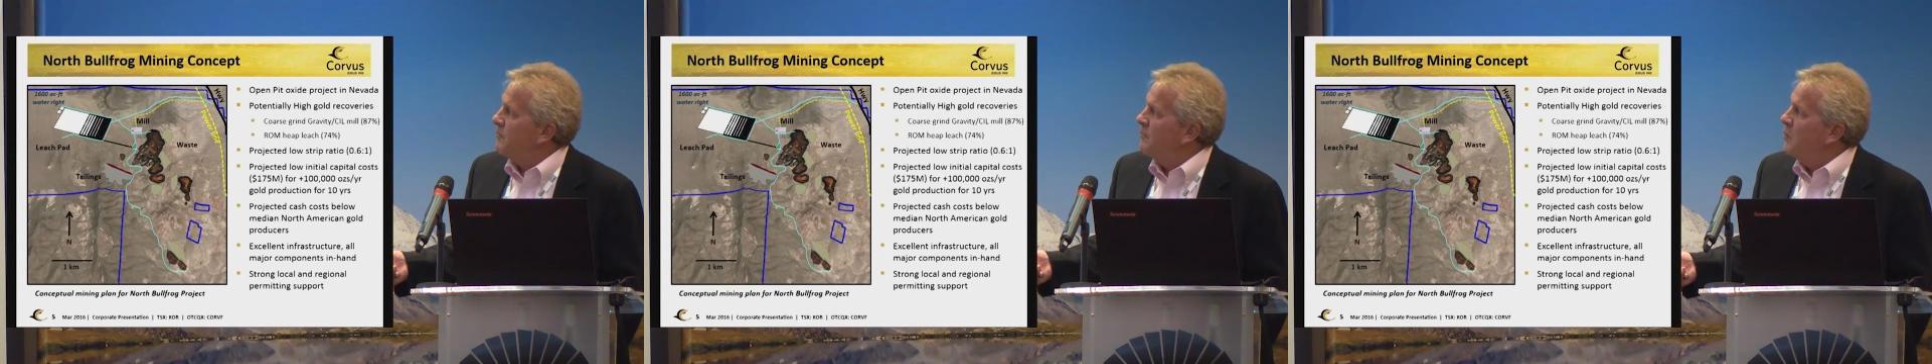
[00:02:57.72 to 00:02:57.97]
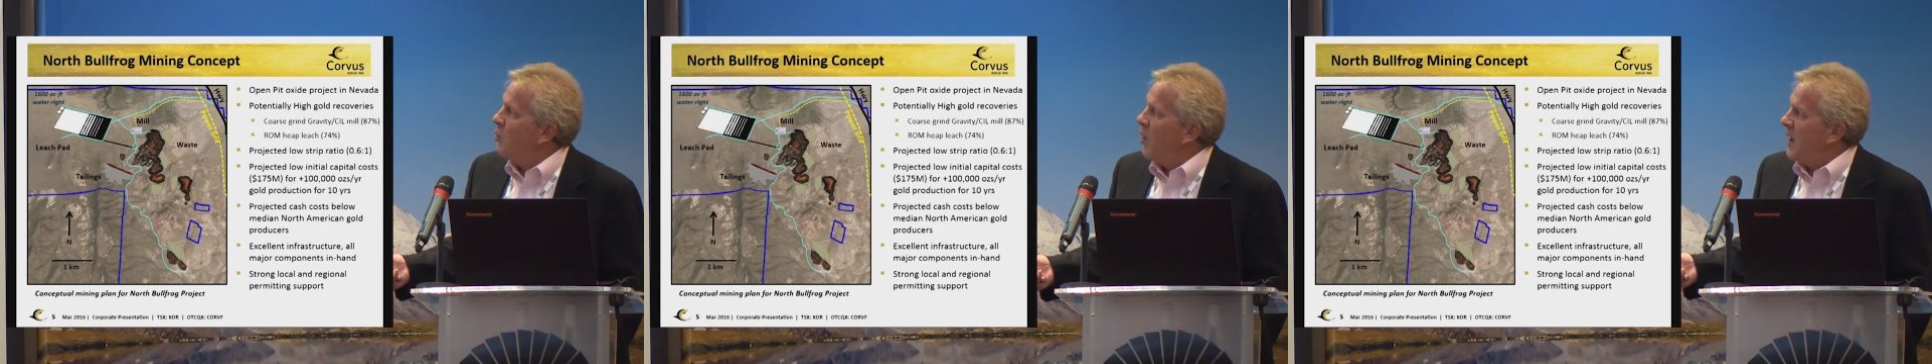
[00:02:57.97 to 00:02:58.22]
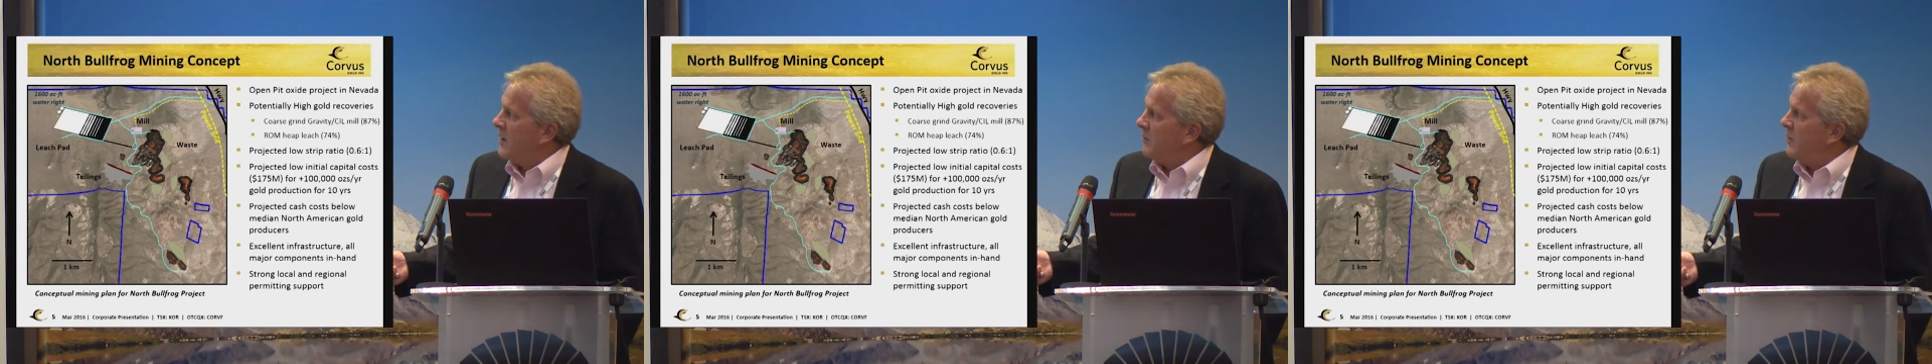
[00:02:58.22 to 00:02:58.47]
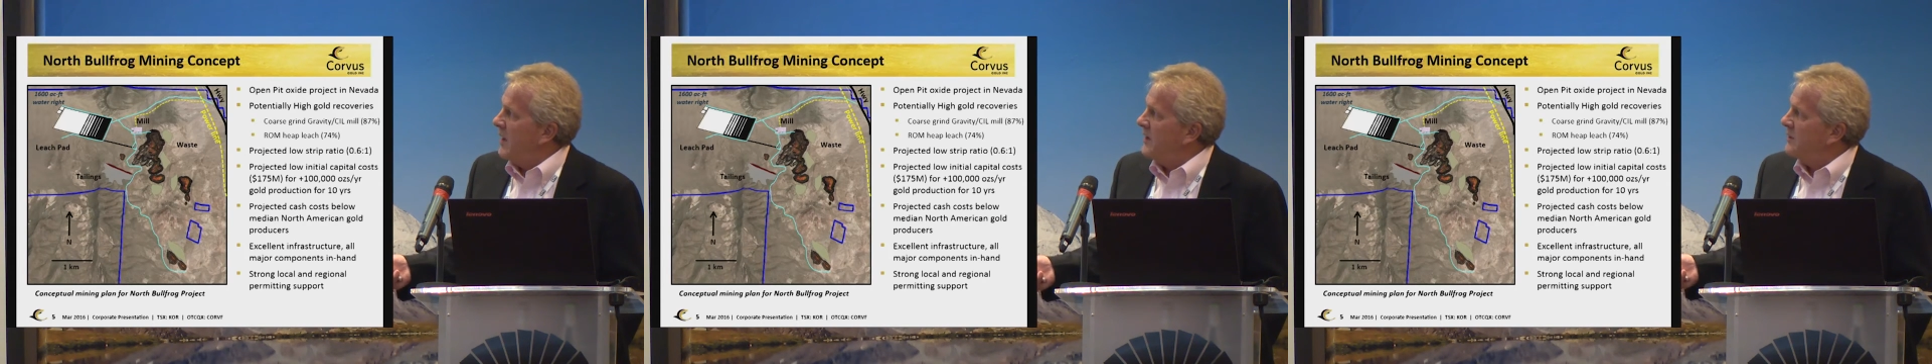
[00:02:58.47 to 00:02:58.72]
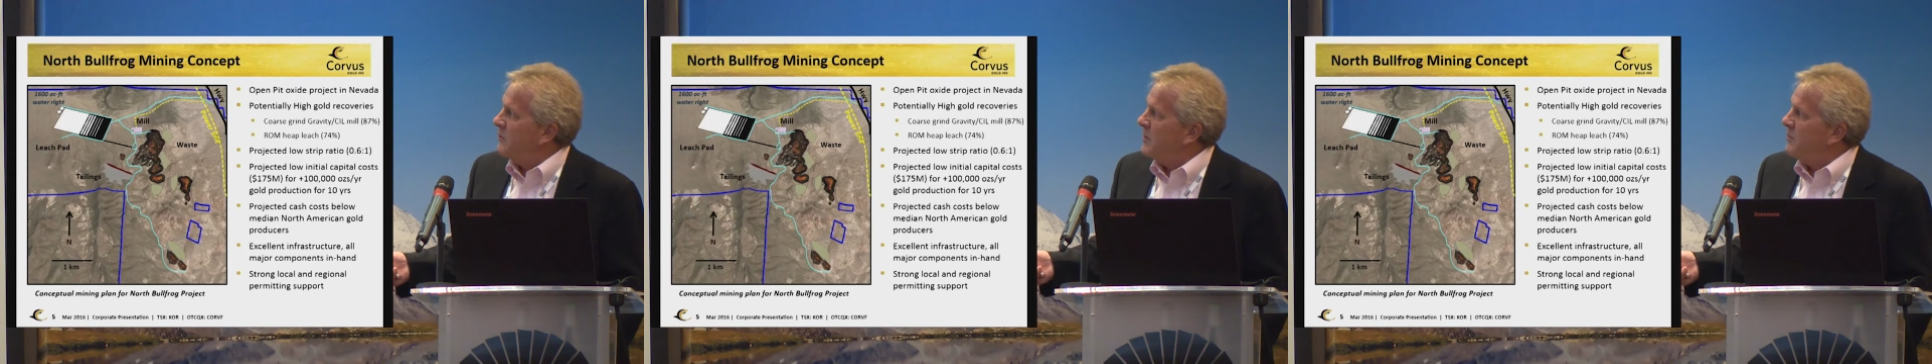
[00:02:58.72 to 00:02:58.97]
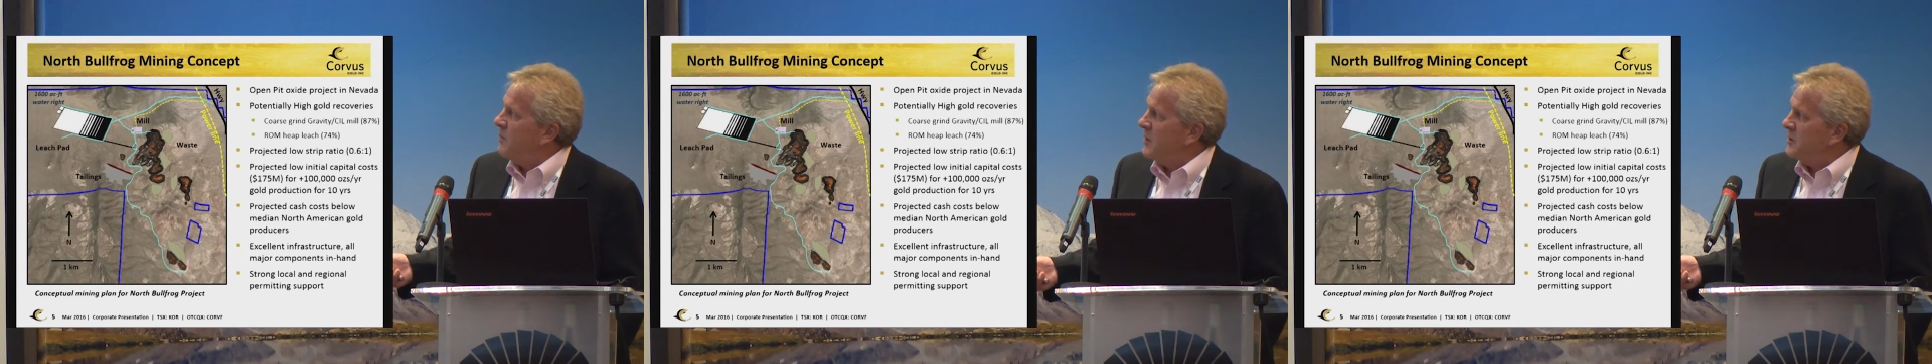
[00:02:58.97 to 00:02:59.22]
Water right that we
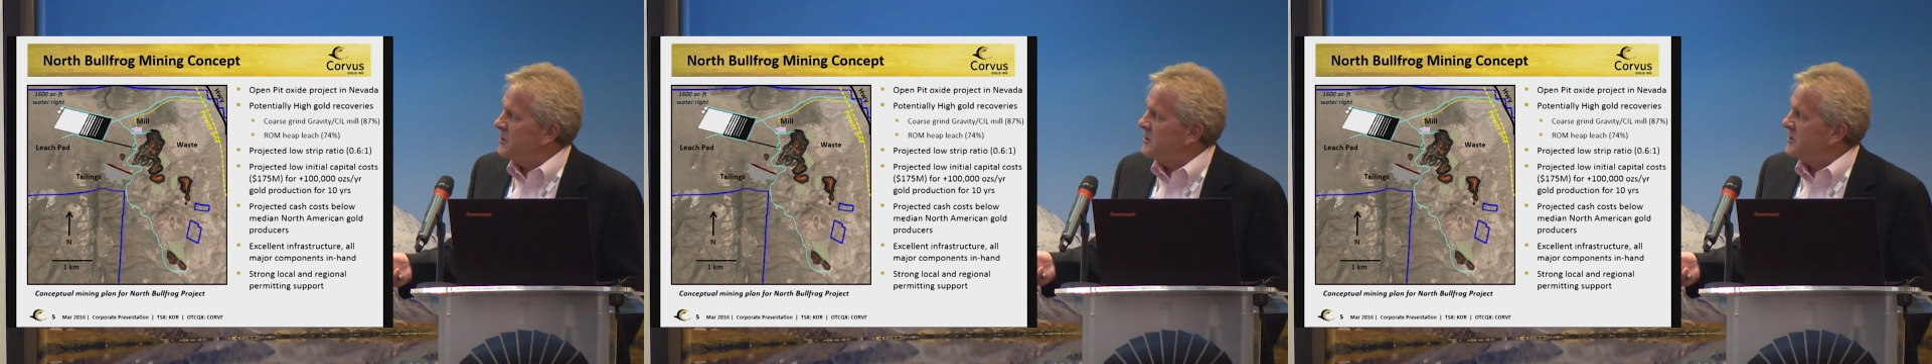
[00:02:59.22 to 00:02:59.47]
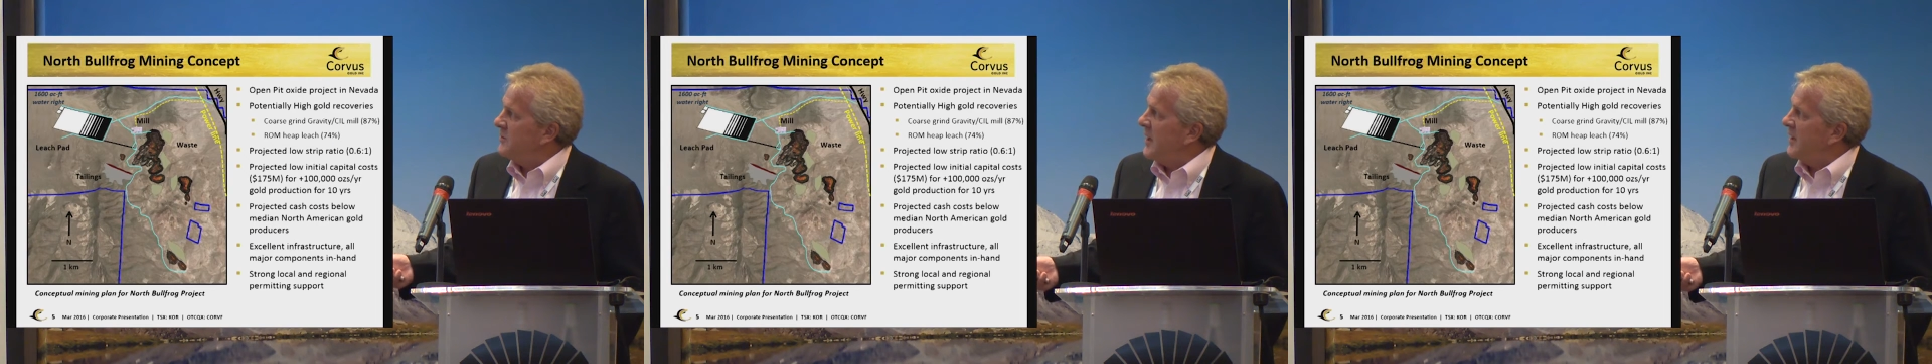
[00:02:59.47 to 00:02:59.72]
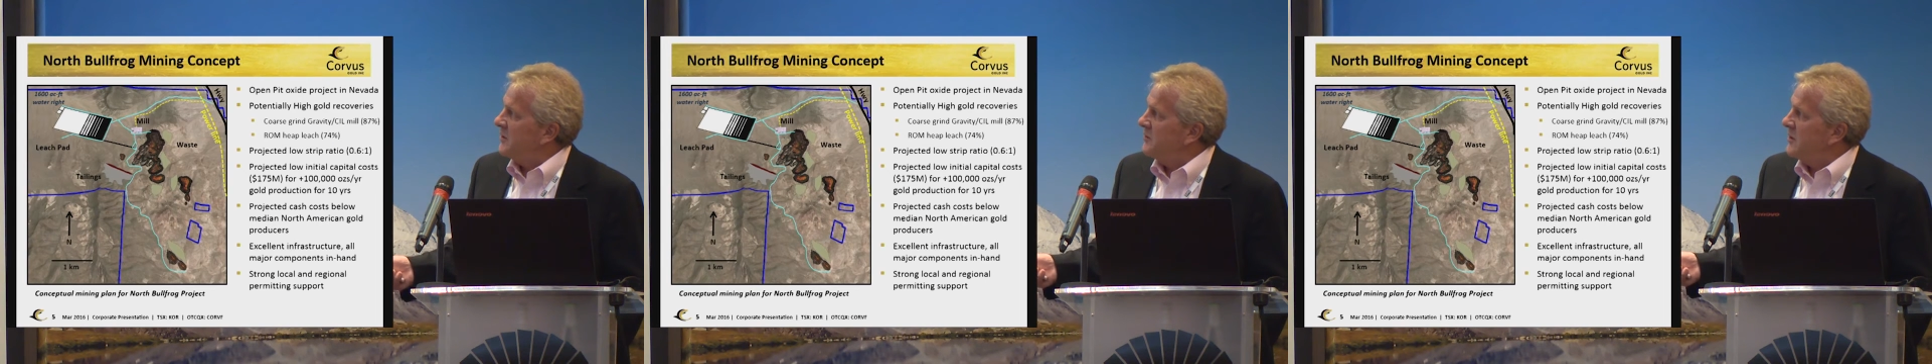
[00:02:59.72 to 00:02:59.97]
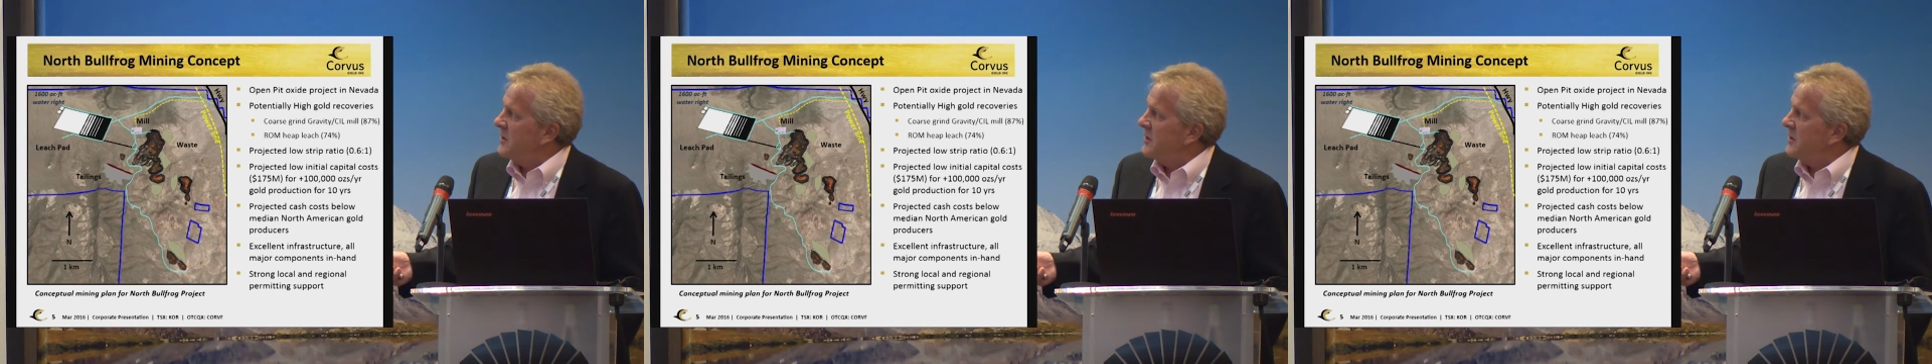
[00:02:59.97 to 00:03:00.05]
purchased about 3